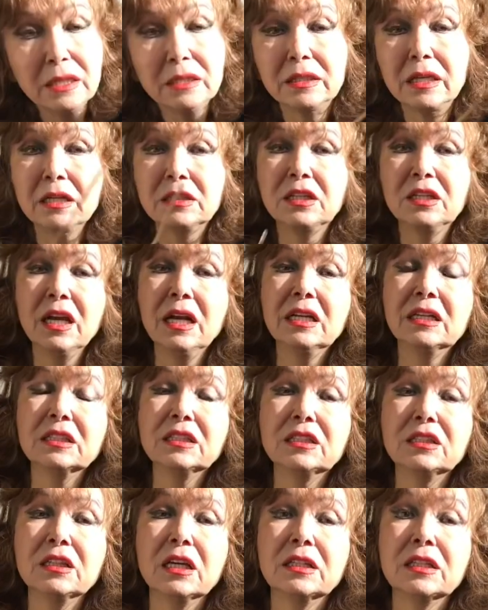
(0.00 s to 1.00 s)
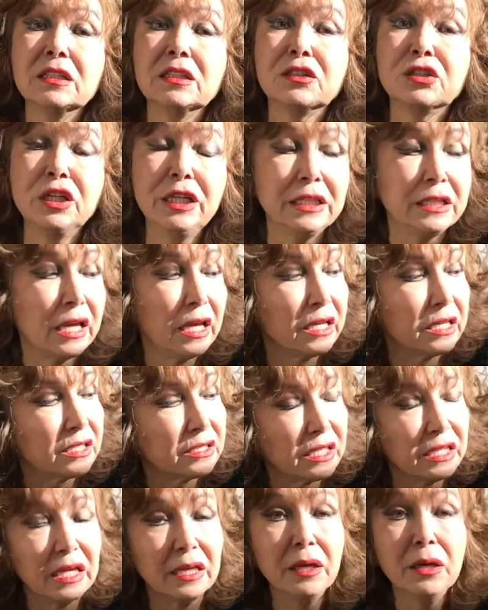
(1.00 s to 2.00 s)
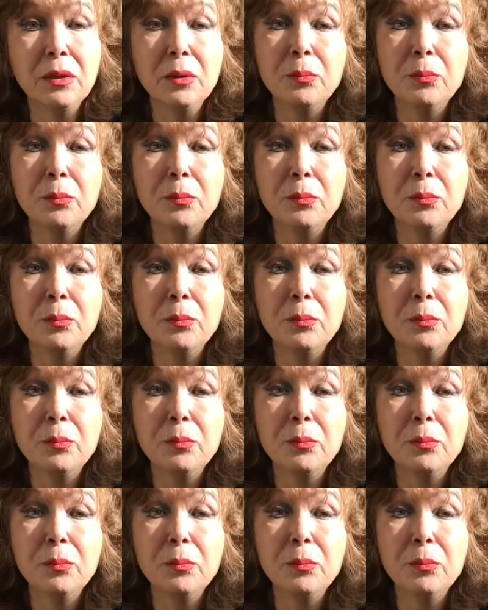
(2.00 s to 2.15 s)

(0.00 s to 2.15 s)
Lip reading: the tilt is 3 degree.